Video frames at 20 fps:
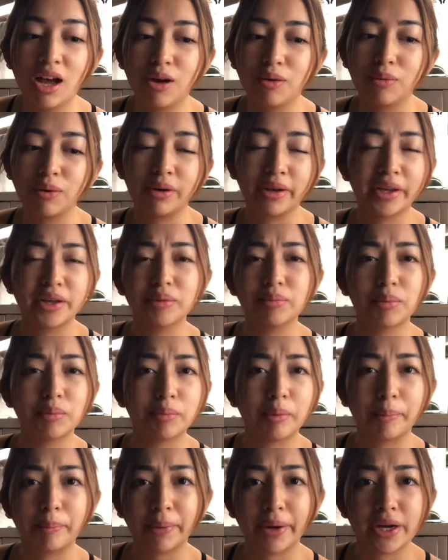Huwag kayong
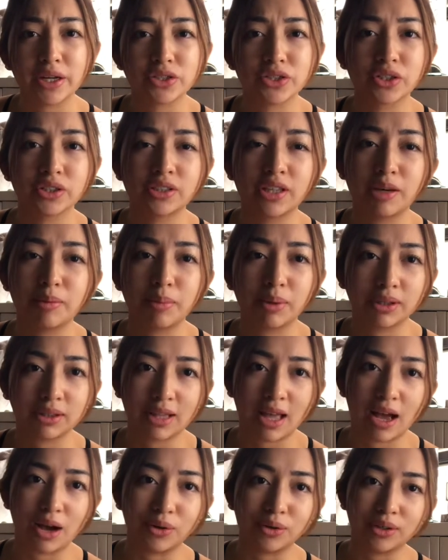magpa-pressure sa ibang
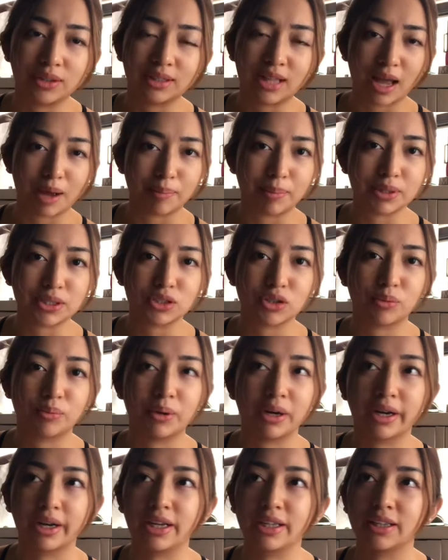tao na dapat
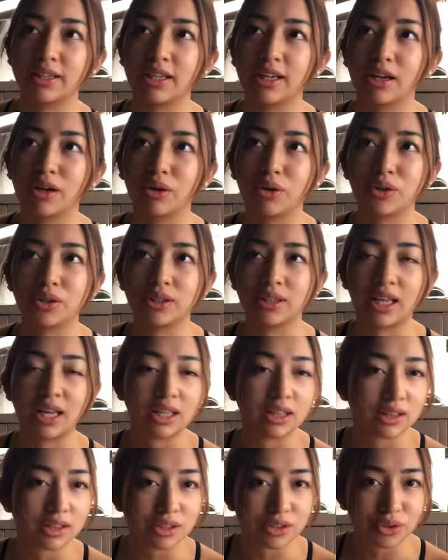sobrang ganda ng
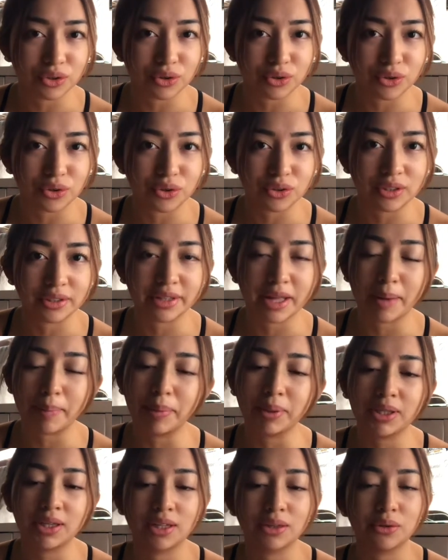content nyo, na
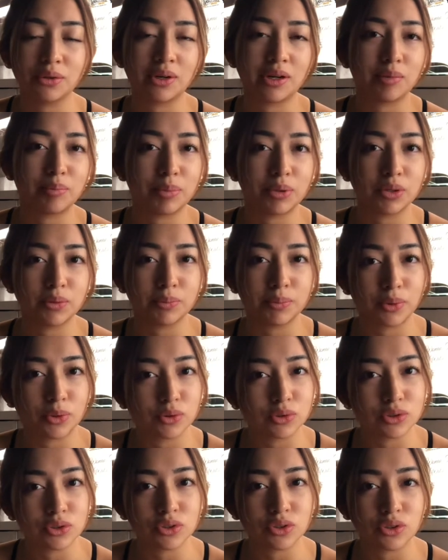dapat ganito lang yung
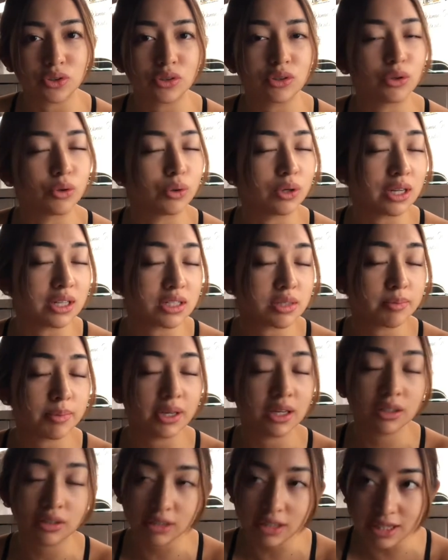pinupost nyo. No, let's be
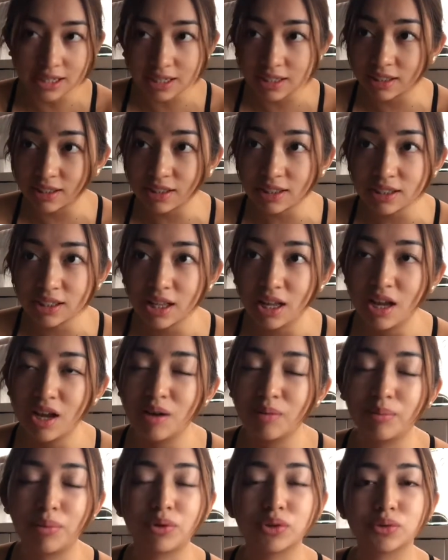real.
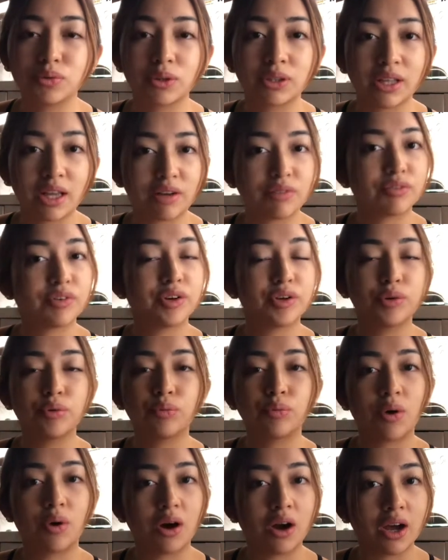Post whatever you
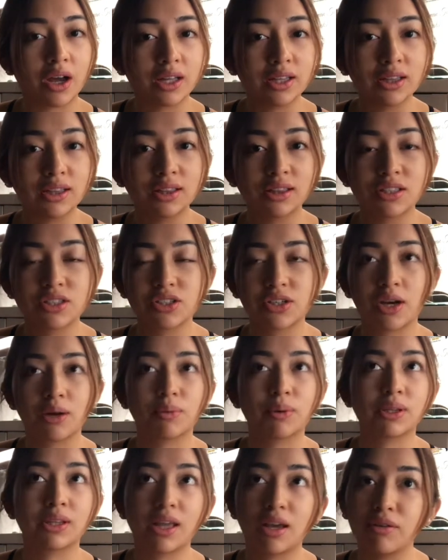want. Share
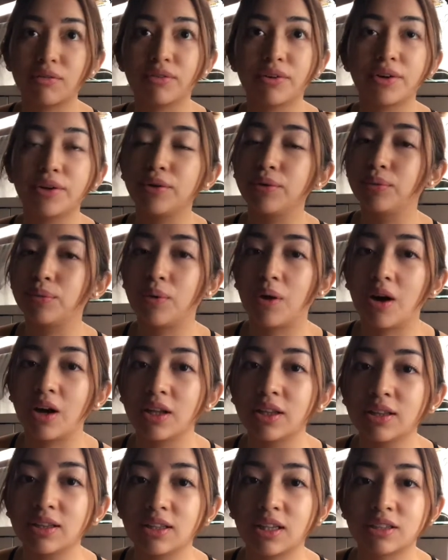whatever you want.
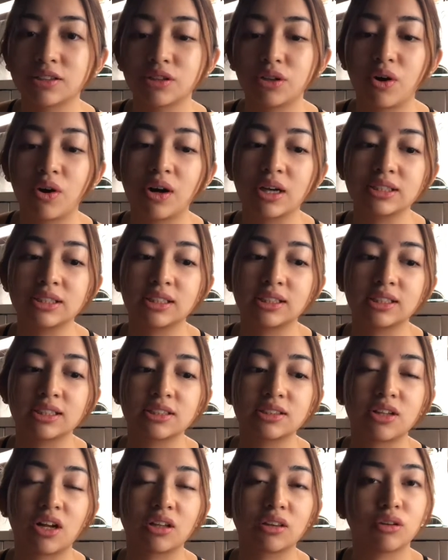As long as it is
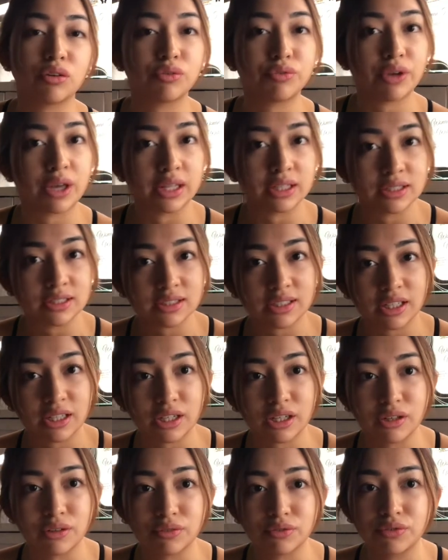not
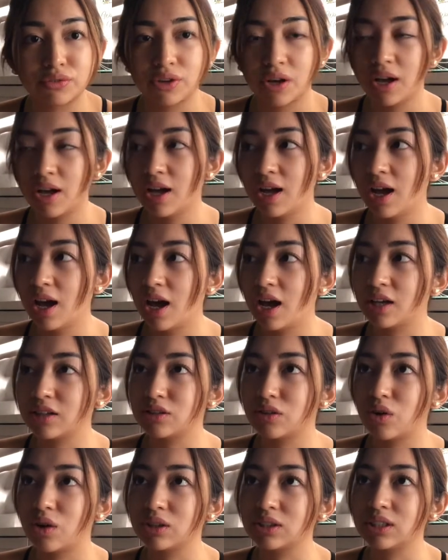offensive. As
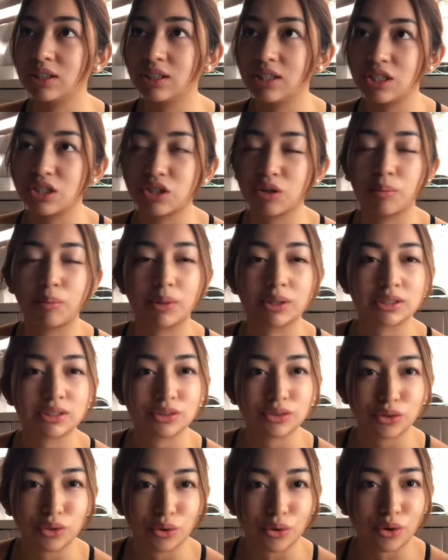long as hindi siya
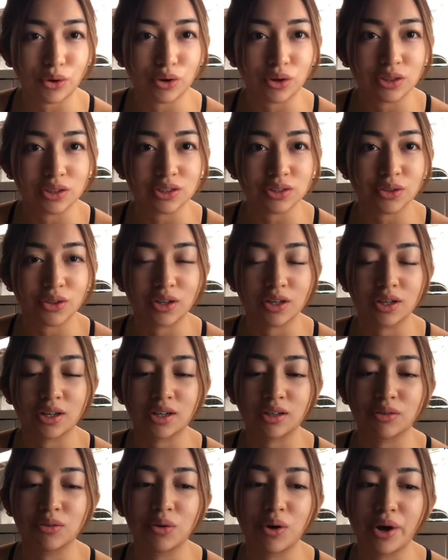bastos or
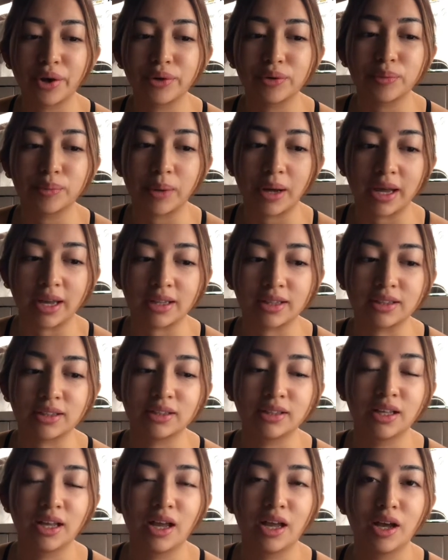kung ano man.
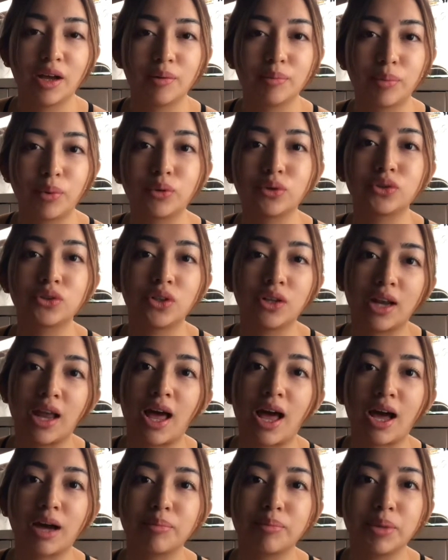Post nyo
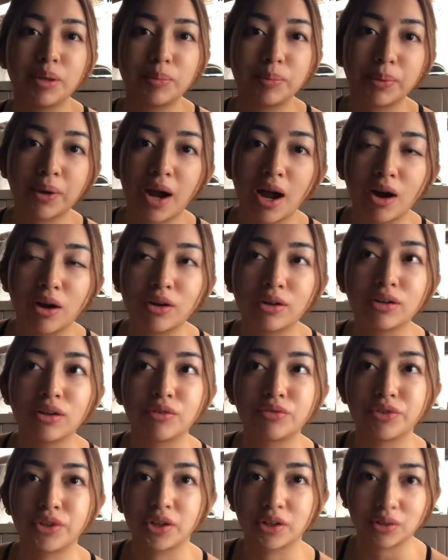lang. Be proud of
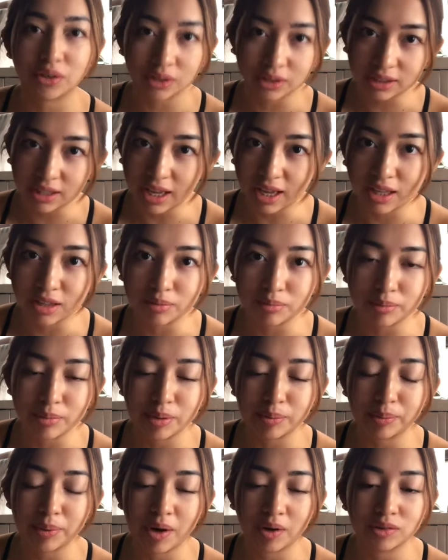your content. Be
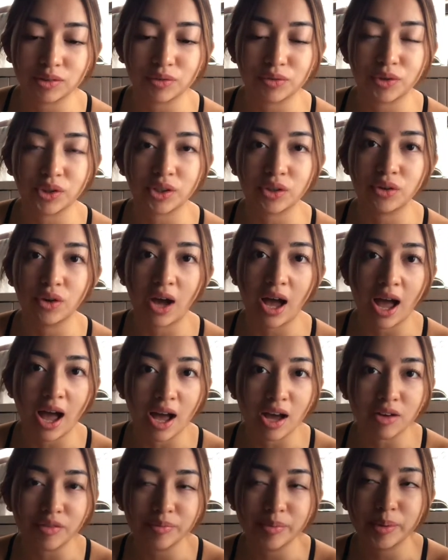proud of what you
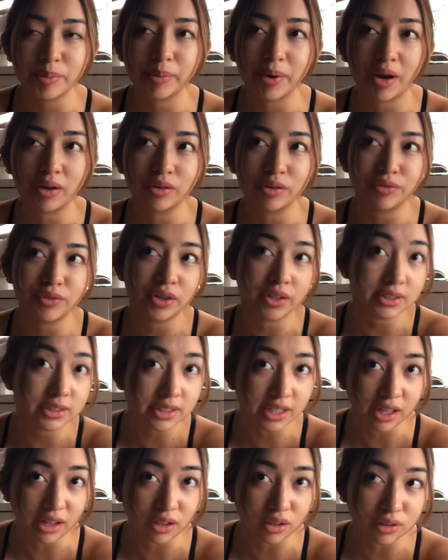have. Be proud of
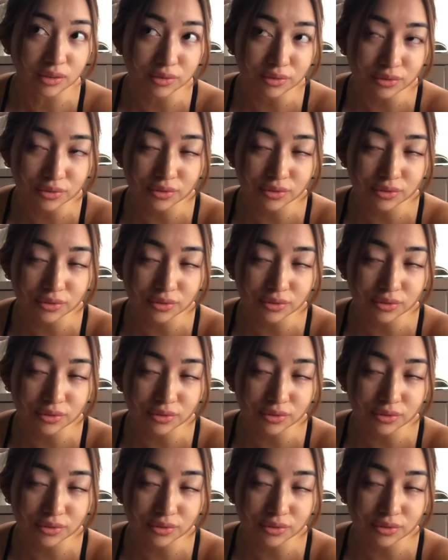yourself.